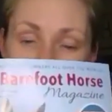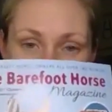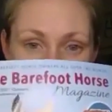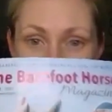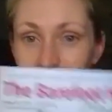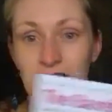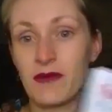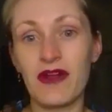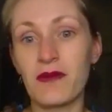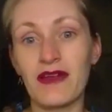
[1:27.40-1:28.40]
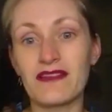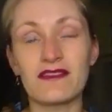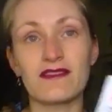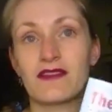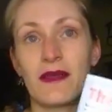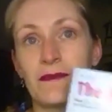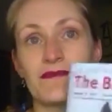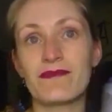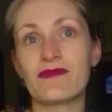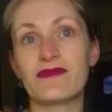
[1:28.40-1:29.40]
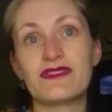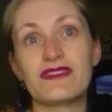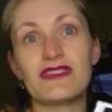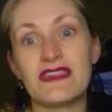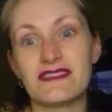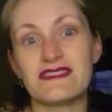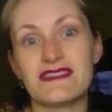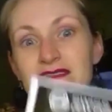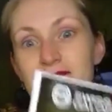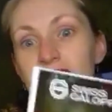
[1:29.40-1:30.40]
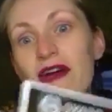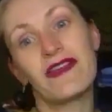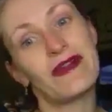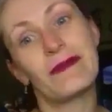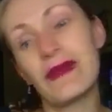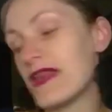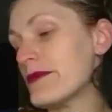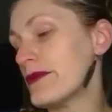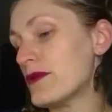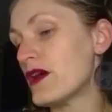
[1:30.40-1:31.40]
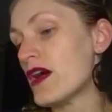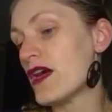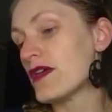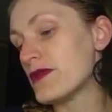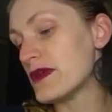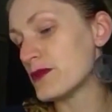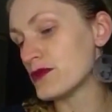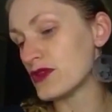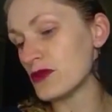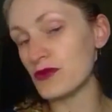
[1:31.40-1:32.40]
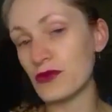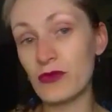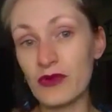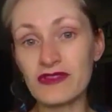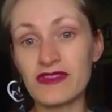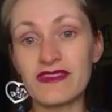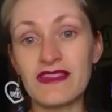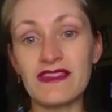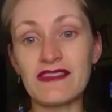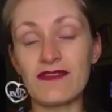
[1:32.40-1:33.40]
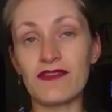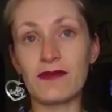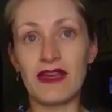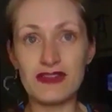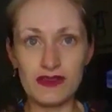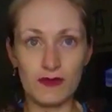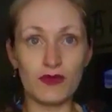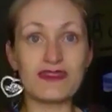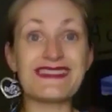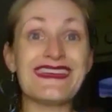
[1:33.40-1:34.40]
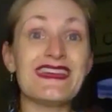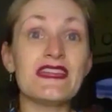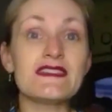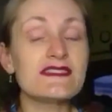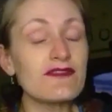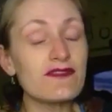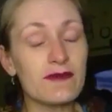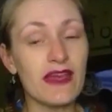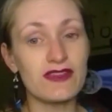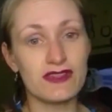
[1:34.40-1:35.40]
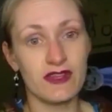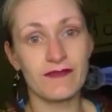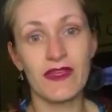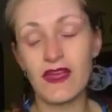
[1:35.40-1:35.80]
exactly where I went. I was like, this is my kind of people. People that will want to see this information, want to hear this information.